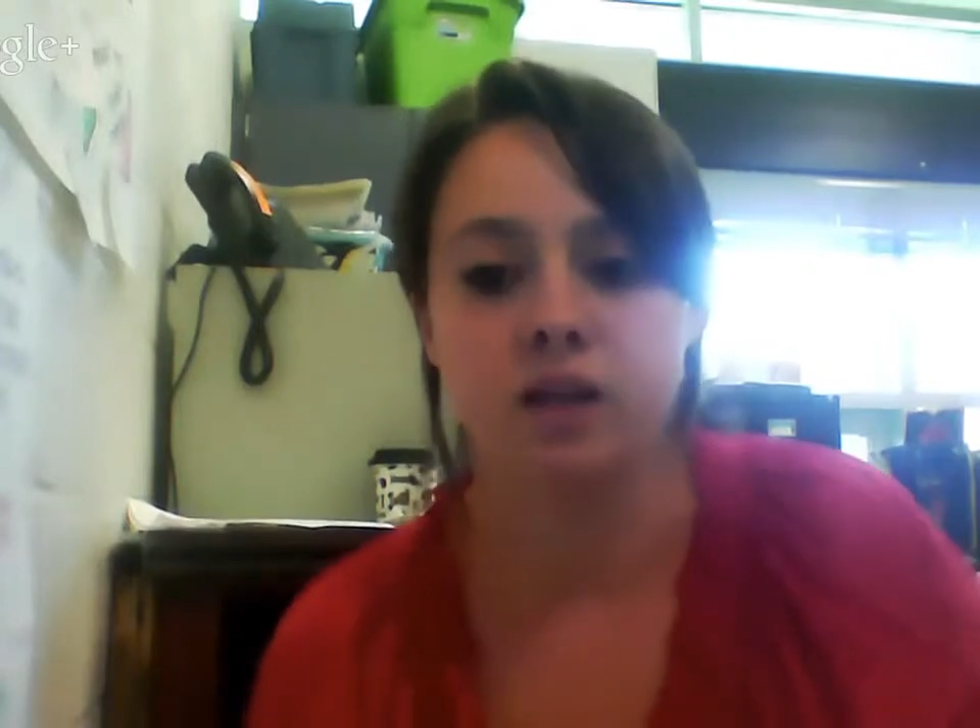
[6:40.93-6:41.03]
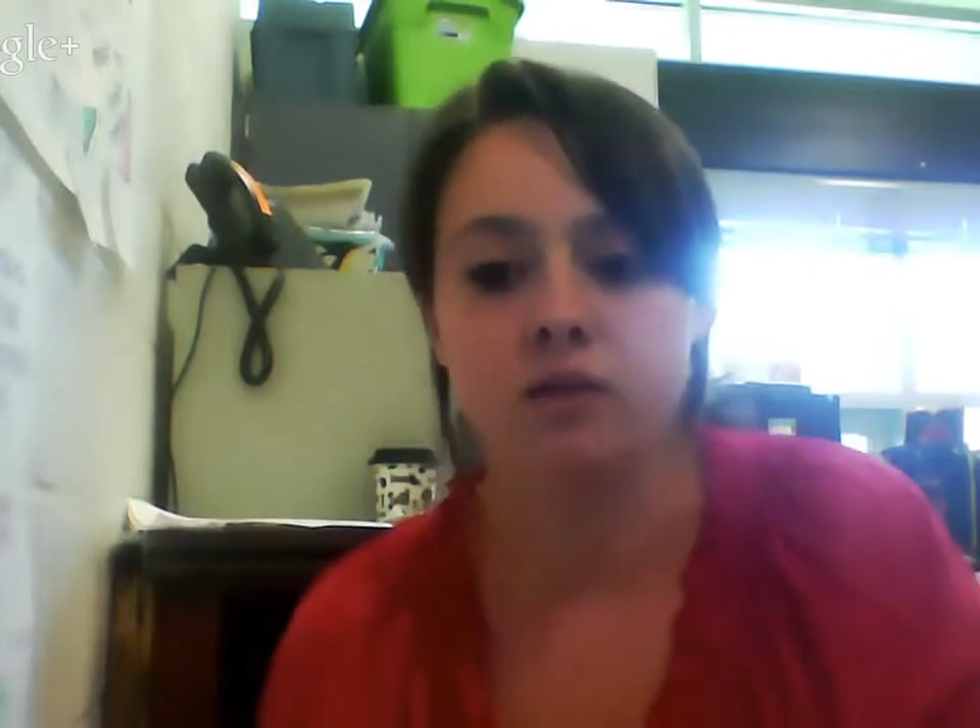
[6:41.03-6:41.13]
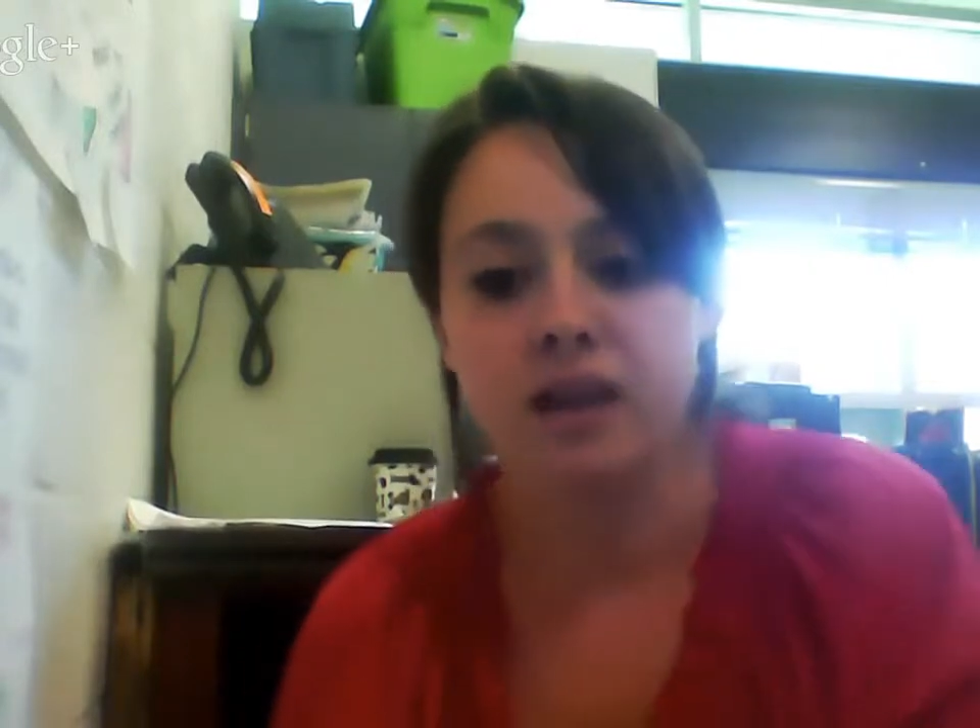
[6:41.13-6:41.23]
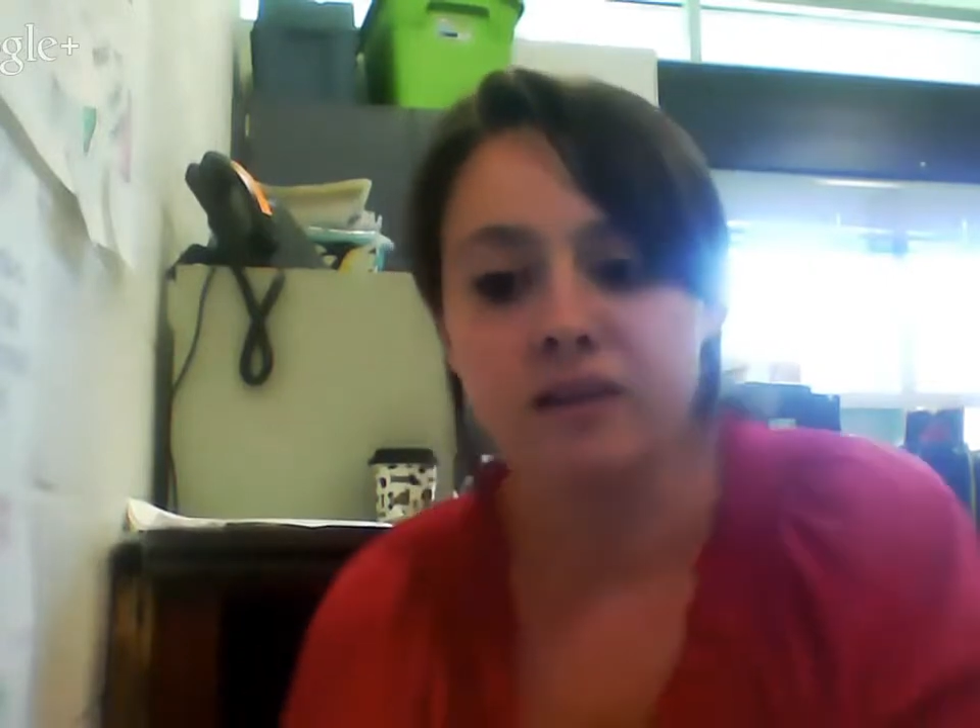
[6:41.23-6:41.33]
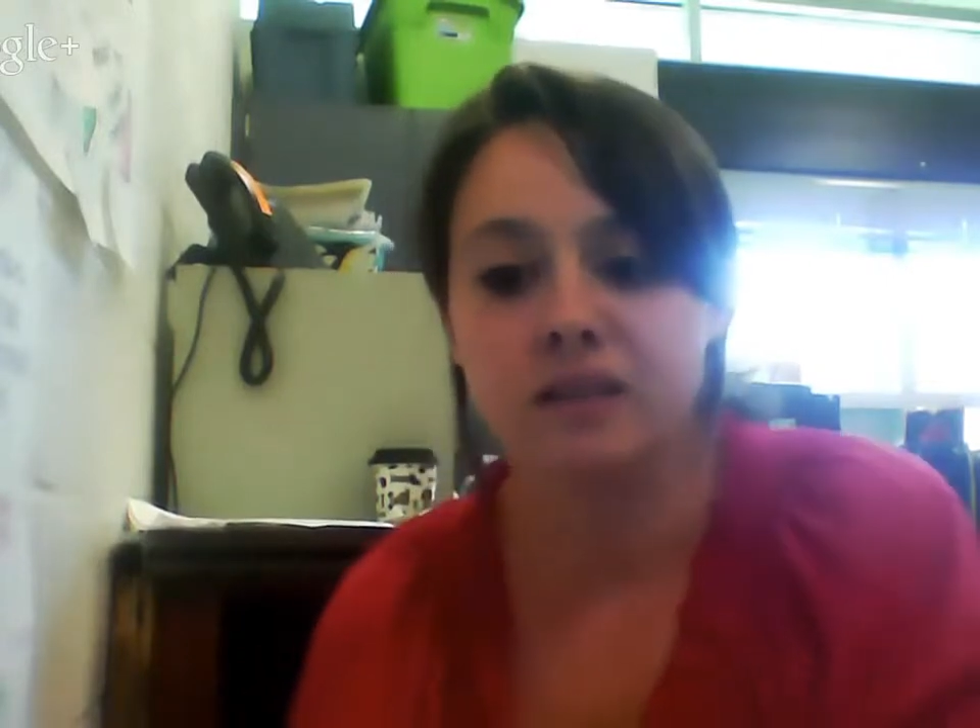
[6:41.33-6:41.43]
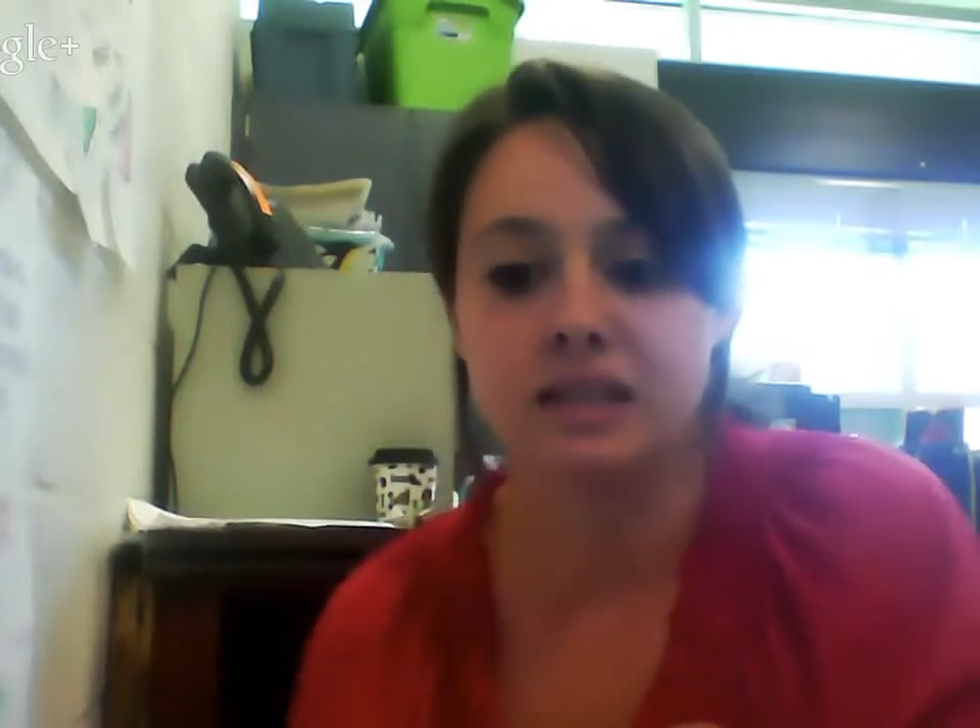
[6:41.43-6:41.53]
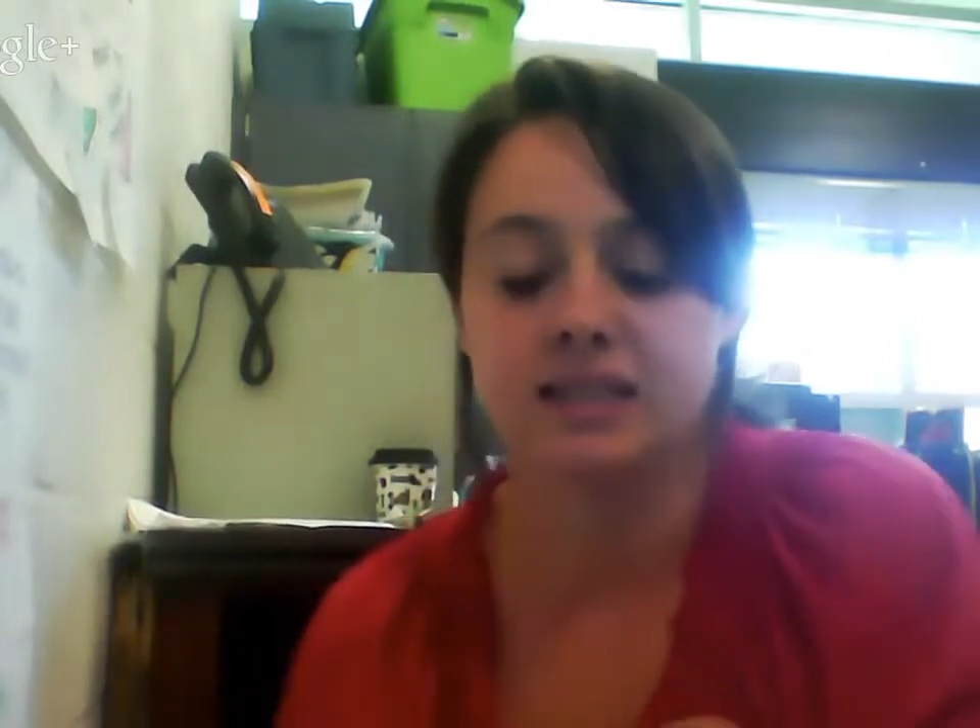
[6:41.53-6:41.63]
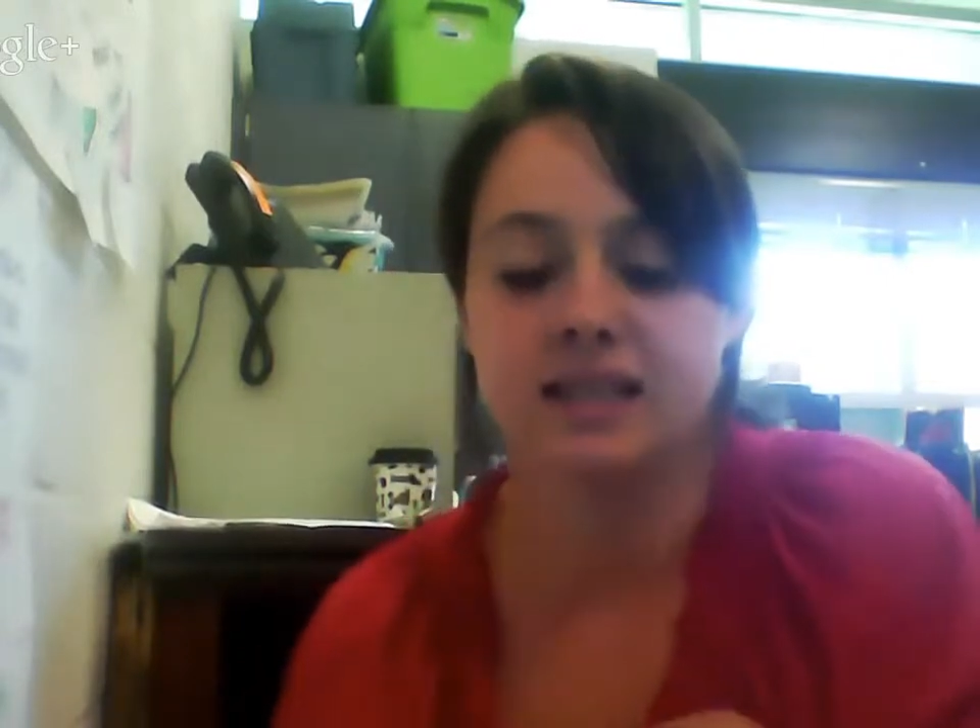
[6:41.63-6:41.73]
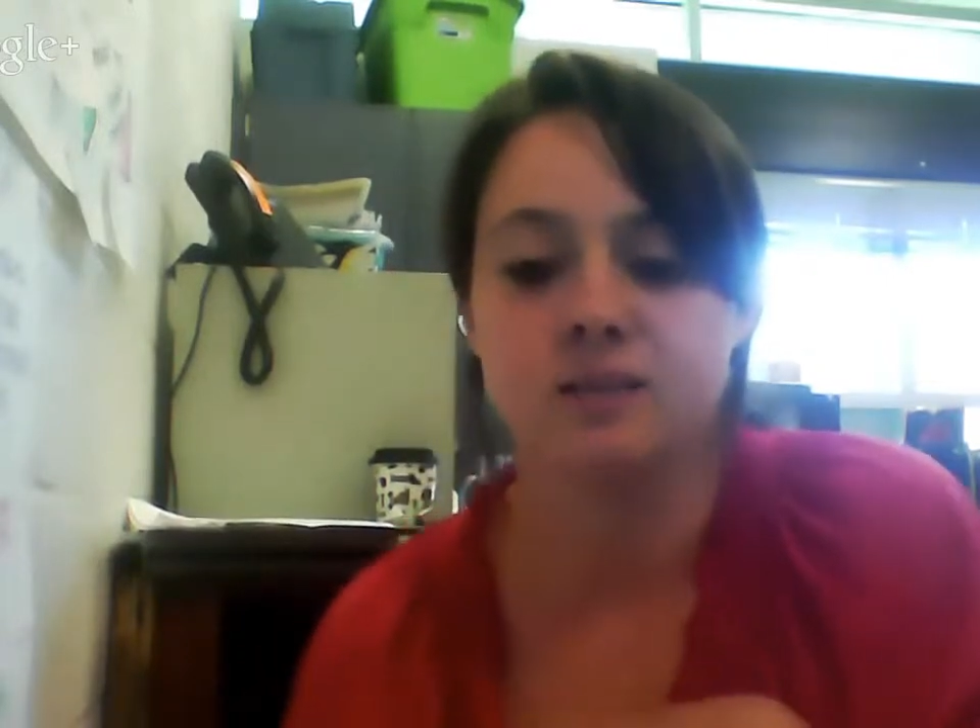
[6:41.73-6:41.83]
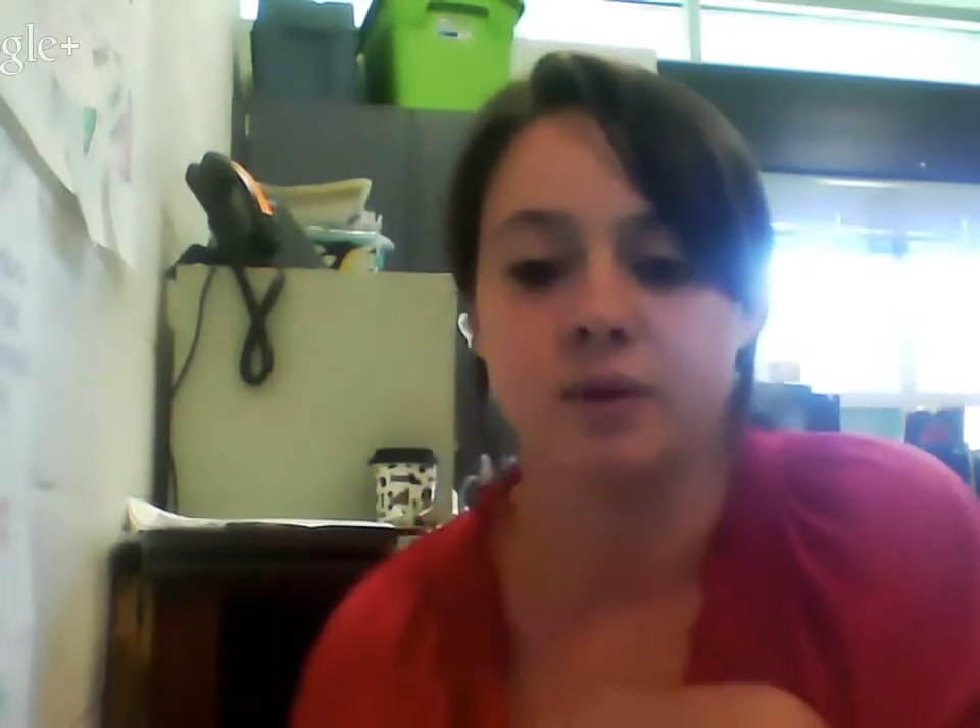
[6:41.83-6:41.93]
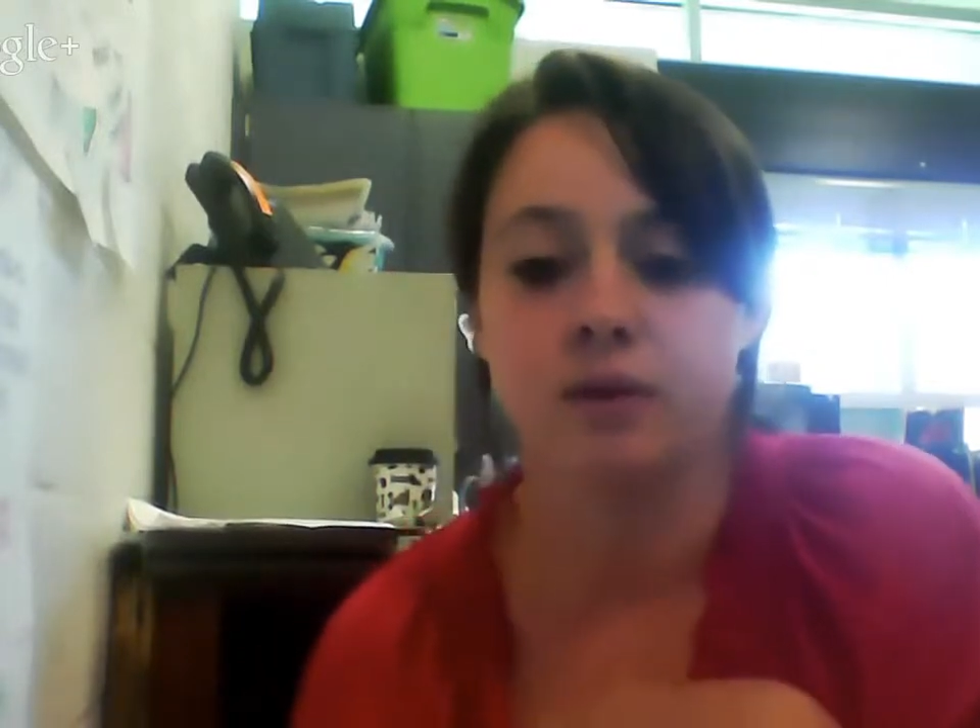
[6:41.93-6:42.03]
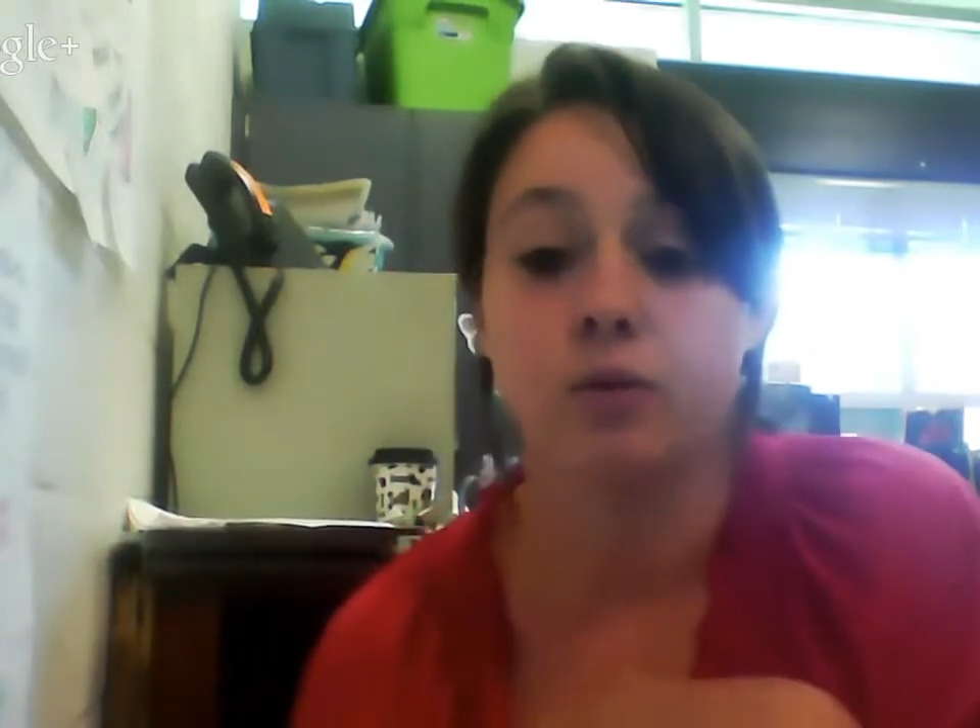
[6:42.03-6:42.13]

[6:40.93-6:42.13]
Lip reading: you give an assessment